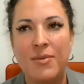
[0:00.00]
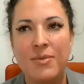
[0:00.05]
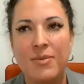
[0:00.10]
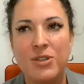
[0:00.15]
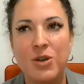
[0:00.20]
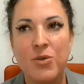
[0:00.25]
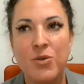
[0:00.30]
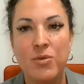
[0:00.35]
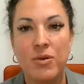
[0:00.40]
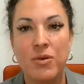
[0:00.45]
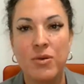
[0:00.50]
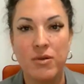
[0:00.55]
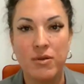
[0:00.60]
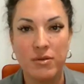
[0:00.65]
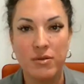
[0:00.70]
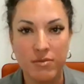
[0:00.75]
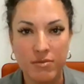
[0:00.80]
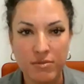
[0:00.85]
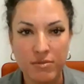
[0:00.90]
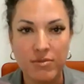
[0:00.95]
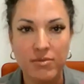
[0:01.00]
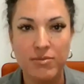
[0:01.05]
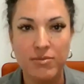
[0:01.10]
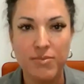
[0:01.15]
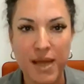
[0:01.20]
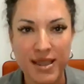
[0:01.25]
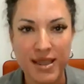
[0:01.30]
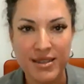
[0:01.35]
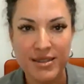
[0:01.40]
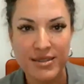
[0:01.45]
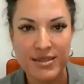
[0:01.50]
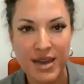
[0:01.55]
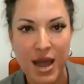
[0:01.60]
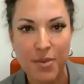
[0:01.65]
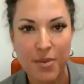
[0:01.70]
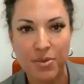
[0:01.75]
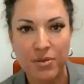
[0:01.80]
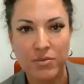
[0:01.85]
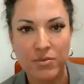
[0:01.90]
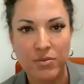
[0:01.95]
So make the
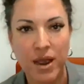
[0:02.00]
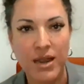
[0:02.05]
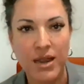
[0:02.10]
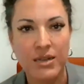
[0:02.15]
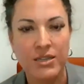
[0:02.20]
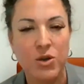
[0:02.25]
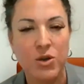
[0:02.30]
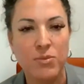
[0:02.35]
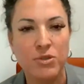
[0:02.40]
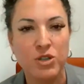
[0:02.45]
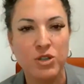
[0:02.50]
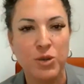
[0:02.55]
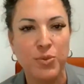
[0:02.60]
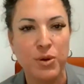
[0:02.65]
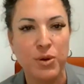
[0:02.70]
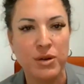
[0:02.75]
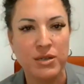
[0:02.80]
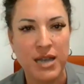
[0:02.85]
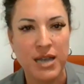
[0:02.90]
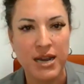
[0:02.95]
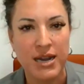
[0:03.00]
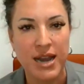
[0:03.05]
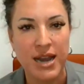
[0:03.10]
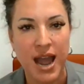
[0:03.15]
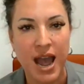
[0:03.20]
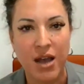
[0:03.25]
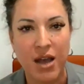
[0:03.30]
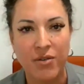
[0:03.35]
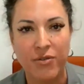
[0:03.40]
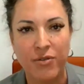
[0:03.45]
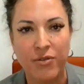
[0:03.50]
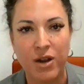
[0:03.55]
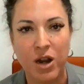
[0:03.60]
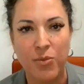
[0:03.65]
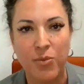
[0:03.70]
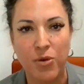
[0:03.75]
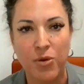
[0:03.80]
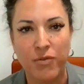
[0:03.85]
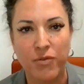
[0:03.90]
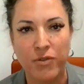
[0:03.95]
step, right? So I'm super excited to have,
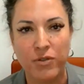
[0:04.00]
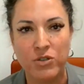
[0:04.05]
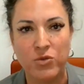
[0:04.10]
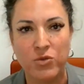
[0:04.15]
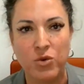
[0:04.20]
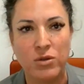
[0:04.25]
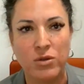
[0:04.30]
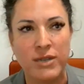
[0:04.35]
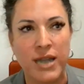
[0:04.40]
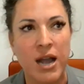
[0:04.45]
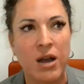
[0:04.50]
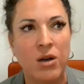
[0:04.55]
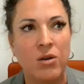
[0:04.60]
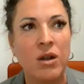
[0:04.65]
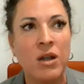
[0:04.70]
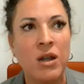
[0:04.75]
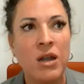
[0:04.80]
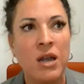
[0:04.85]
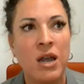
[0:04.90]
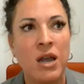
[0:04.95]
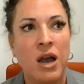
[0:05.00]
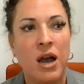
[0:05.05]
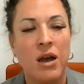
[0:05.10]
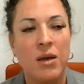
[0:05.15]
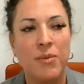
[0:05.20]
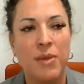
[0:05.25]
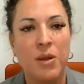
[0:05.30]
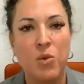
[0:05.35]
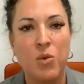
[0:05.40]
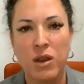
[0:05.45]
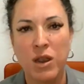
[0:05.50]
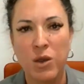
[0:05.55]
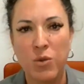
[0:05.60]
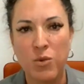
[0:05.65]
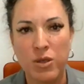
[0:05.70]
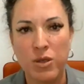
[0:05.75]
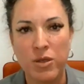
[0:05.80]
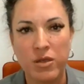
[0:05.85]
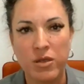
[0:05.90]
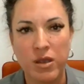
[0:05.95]
Brookfield's rolled out and
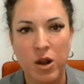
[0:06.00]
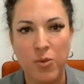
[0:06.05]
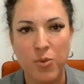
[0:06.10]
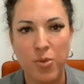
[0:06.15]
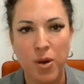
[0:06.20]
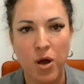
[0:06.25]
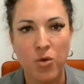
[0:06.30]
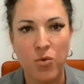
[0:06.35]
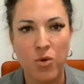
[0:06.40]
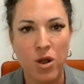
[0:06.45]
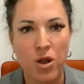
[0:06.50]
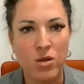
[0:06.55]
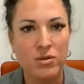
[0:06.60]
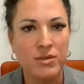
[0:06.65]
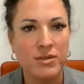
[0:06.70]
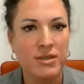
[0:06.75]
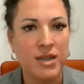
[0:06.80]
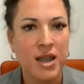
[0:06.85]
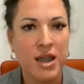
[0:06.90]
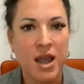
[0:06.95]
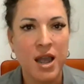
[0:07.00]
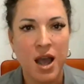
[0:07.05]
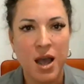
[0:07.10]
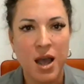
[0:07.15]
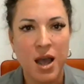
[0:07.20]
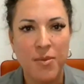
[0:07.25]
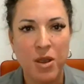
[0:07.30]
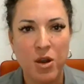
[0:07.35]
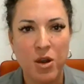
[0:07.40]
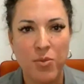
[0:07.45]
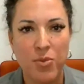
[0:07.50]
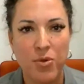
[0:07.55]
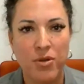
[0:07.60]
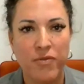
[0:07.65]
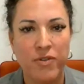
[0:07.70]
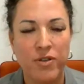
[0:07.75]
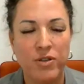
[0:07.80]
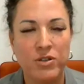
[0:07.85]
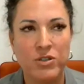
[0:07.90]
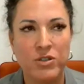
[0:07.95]
working with, Paul Rhodes here at
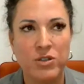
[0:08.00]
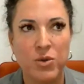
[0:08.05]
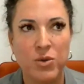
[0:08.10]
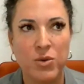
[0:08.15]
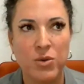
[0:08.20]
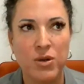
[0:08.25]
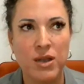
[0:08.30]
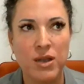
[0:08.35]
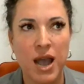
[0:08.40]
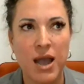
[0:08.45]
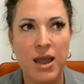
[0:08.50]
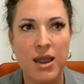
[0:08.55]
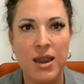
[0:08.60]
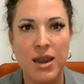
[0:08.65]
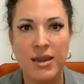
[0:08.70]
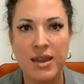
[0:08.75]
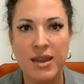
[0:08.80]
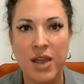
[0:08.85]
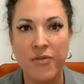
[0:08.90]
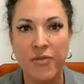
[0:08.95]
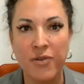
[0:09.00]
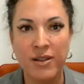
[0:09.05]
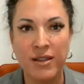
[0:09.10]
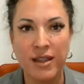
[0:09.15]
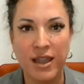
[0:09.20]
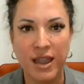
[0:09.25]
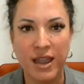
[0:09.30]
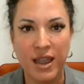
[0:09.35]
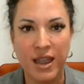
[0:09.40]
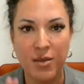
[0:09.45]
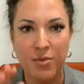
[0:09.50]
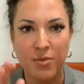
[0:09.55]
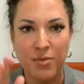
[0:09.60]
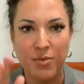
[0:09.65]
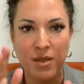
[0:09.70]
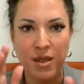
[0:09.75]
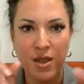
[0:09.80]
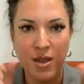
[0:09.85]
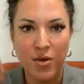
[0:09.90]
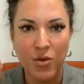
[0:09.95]
Brookfield. So I definitely
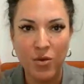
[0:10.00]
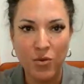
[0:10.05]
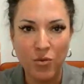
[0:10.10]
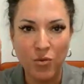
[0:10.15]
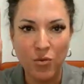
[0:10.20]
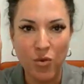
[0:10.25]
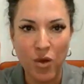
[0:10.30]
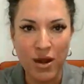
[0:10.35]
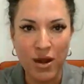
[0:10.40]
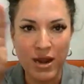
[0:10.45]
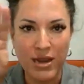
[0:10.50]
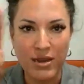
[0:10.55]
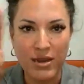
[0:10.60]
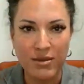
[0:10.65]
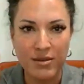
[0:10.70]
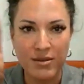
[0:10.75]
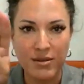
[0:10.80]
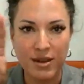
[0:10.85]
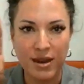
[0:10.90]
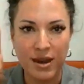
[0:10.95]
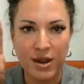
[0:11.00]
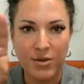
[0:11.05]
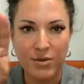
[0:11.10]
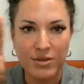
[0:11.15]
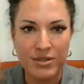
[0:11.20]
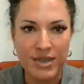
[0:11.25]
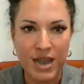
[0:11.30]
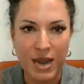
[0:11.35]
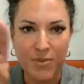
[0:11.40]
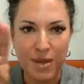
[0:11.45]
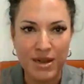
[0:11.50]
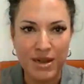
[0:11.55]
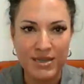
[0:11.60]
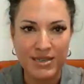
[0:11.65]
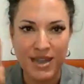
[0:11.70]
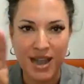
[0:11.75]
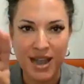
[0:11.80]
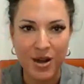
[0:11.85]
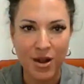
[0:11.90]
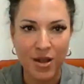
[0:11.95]
am running, side by
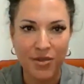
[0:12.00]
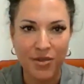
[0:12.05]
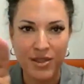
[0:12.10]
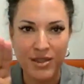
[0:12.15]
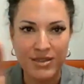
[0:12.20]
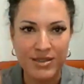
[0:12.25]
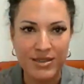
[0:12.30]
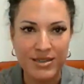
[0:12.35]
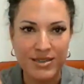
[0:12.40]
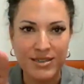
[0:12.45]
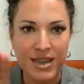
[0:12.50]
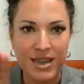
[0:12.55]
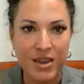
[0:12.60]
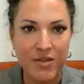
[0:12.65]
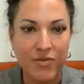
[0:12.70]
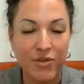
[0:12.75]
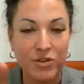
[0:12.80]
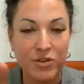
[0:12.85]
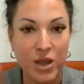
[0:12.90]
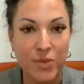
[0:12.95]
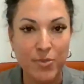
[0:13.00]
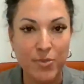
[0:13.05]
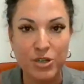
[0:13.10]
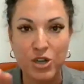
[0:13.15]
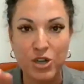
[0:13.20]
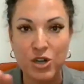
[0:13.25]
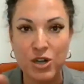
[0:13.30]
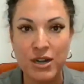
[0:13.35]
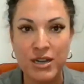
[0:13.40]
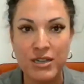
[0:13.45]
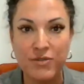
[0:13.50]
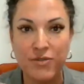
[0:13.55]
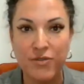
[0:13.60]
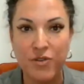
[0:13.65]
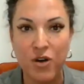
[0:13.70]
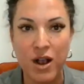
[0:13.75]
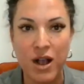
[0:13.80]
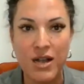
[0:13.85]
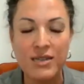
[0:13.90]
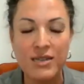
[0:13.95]
side on this to see if there's opportunities
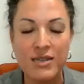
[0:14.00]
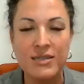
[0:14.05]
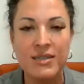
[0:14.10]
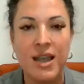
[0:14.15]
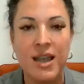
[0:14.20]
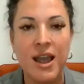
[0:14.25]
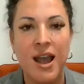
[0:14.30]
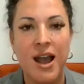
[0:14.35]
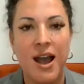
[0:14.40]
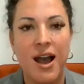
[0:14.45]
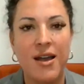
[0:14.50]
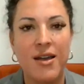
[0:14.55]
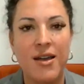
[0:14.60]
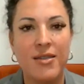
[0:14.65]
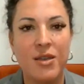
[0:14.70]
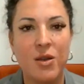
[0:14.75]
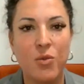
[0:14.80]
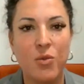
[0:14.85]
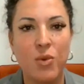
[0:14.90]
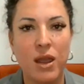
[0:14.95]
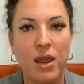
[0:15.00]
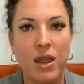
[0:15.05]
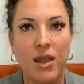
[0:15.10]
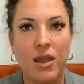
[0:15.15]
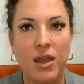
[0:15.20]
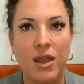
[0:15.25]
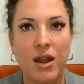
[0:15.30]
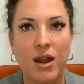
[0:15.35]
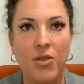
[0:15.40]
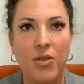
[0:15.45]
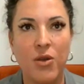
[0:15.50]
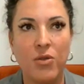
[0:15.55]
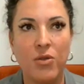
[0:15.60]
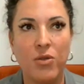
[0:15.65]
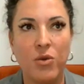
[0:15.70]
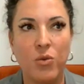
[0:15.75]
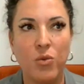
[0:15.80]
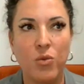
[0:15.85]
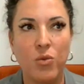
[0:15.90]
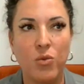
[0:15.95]
for us that we, that
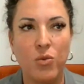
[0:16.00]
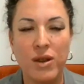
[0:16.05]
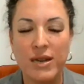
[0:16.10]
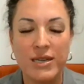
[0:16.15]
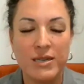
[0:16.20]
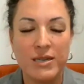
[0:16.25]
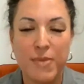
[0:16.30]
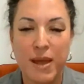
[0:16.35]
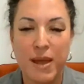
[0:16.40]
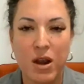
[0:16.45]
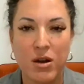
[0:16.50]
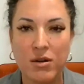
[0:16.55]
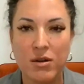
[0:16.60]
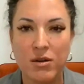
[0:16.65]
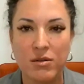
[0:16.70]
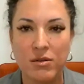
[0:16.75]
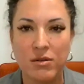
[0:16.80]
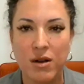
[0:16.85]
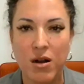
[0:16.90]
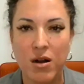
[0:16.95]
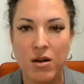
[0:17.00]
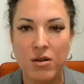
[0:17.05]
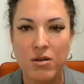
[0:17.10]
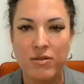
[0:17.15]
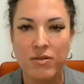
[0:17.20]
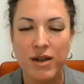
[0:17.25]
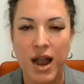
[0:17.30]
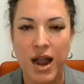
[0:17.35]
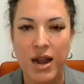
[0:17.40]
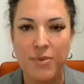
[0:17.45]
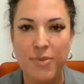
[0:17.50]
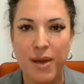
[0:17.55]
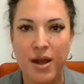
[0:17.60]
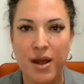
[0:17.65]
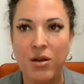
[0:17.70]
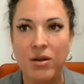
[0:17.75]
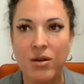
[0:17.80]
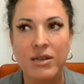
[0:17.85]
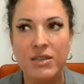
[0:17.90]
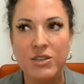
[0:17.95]
we can just make our guide
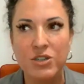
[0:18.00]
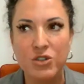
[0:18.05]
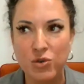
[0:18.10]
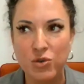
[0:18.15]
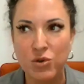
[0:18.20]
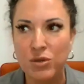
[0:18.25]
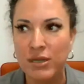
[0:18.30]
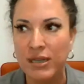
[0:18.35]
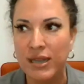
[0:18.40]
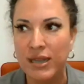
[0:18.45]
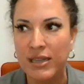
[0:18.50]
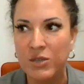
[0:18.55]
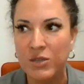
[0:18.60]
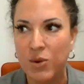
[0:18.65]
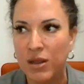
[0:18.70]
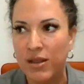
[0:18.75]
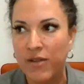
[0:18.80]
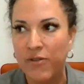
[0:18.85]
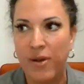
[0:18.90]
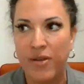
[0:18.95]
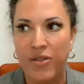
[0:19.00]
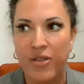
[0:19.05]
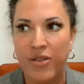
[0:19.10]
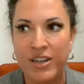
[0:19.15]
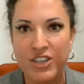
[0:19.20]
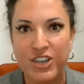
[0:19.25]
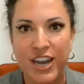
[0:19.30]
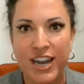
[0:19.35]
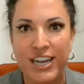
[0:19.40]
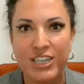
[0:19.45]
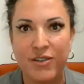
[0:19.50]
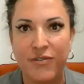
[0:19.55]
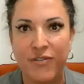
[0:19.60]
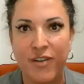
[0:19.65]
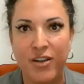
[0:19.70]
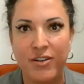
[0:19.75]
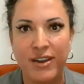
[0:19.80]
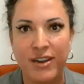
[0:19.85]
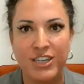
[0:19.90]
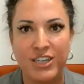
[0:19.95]
better. Because truly, that's what I love about the Education
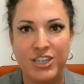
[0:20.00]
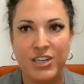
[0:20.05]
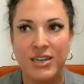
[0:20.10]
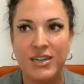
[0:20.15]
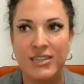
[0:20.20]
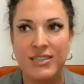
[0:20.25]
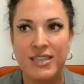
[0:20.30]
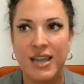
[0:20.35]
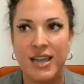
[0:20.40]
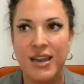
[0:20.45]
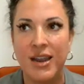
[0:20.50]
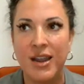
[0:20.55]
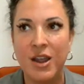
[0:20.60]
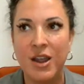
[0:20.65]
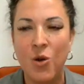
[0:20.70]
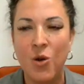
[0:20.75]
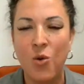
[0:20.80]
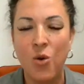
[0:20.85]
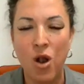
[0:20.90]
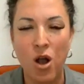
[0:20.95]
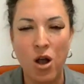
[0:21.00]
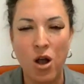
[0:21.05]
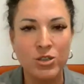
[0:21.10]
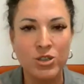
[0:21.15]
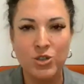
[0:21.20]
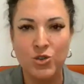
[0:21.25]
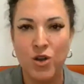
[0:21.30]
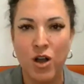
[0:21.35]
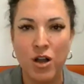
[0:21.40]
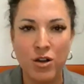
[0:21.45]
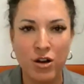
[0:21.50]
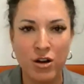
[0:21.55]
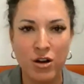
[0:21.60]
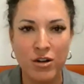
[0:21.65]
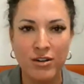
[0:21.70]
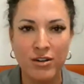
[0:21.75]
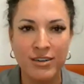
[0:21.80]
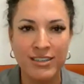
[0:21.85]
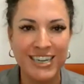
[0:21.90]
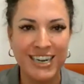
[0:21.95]
Foundation is that we're all
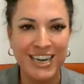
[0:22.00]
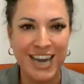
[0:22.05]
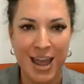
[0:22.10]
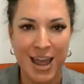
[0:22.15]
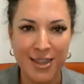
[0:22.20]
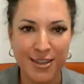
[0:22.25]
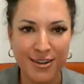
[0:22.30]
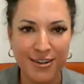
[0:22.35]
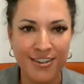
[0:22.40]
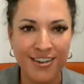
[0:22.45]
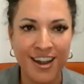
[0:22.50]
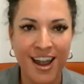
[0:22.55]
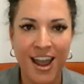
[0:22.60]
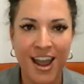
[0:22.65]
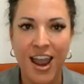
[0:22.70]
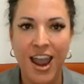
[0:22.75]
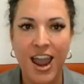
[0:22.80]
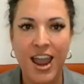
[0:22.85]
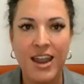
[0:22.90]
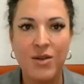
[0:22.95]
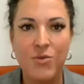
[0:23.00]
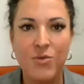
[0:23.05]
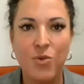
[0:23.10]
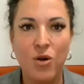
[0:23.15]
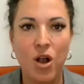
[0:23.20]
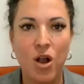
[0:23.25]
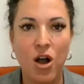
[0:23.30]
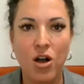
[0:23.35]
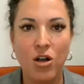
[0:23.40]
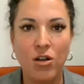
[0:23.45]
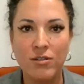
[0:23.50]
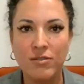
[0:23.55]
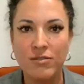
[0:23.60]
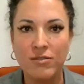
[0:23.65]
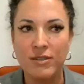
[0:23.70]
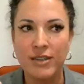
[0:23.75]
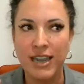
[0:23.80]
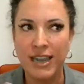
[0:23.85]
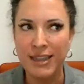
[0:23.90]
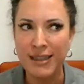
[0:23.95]
stronger together and we're
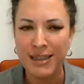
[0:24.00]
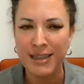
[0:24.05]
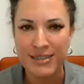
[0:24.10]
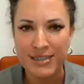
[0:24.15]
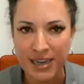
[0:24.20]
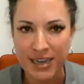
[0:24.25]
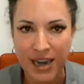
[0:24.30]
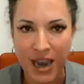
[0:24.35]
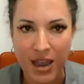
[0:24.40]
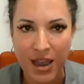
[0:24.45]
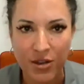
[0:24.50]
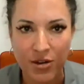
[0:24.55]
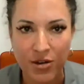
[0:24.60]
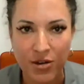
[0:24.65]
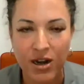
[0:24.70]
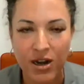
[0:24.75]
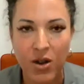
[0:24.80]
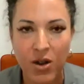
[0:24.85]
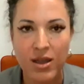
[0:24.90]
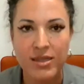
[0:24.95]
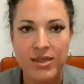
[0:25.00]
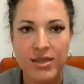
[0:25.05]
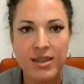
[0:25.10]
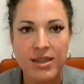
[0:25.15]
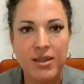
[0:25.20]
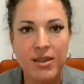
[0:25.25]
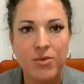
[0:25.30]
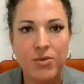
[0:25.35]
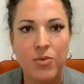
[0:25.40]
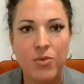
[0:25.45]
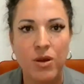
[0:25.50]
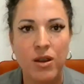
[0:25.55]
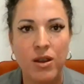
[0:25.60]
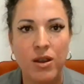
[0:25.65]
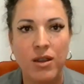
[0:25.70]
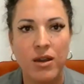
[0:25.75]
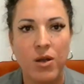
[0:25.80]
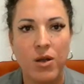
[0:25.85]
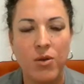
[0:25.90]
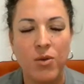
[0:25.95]
all in this together. I think that
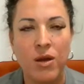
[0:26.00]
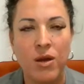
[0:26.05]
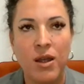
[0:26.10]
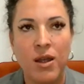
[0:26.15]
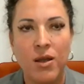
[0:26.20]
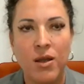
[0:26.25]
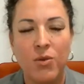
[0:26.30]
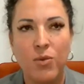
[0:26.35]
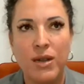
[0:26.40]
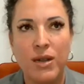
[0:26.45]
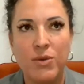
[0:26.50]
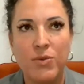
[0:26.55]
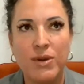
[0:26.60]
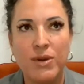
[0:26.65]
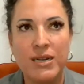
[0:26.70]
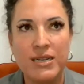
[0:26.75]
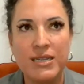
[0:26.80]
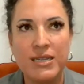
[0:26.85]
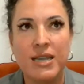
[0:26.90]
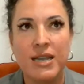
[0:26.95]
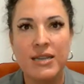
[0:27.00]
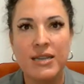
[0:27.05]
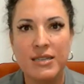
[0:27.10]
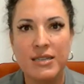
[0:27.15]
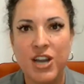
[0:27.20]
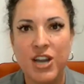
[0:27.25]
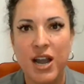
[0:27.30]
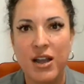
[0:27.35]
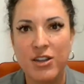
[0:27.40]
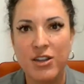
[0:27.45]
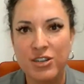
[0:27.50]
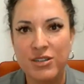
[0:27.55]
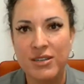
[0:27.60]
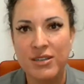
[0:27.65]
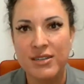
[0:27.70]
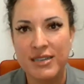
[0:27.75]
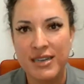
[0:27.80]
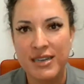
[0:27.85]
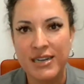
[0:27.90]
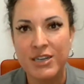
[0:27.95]
we discuss challenges
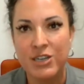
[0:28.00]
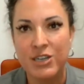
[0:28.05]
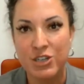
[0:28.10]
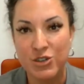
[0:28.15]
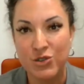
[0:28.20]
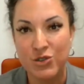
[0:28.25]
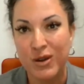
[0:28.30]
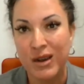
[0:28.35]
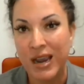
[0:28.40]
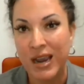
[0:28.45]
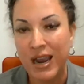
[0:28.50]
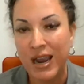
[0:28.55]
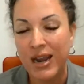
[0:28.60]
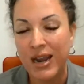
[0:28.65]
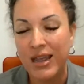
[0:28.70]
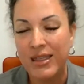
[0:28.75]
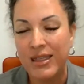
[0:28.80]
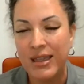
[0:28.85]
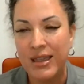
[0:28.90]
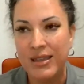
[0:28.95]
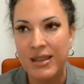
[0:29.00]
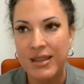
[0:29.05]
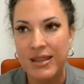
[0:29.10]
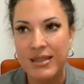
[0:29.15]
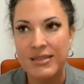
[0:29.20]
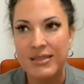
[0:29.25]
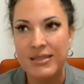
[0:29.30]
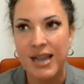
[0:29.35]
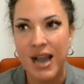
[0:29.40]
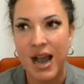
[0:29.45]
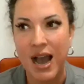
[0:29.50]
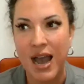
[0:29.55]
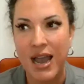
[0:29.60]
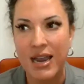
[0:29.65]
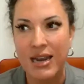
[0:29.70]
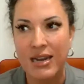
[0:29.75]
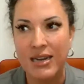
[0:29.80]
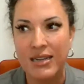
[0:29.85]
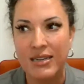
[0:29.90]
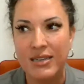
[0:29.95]
as an industry. And I think that this
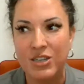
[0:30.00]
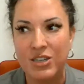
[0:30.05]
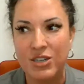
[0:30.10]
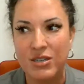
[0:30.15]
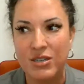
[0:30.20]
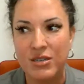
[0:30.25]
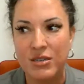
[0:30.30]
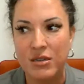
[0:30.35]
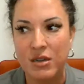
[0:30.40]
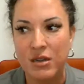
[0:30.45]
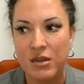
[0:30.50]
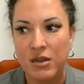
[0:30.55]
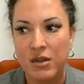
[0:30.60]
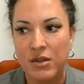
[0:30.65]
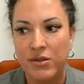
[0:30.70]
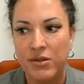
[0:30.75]
guide is just,